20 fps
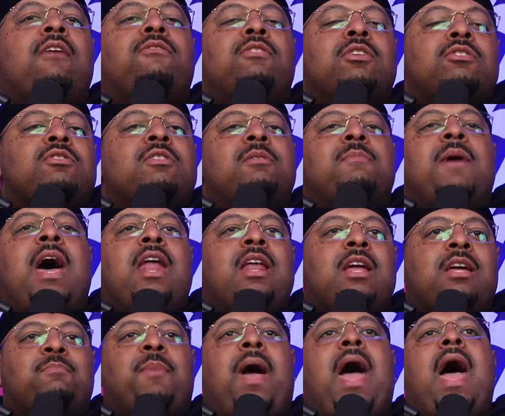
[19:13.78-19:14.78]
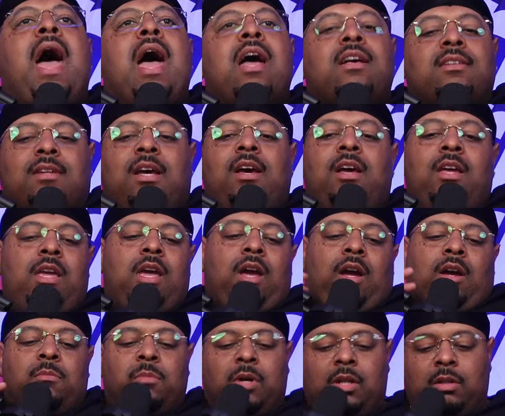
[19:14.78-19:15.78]
have a traumatic past. Yeah,
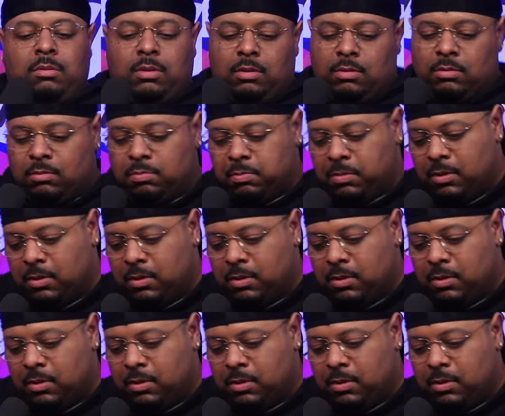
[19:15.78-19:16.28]
come here. Let me. Just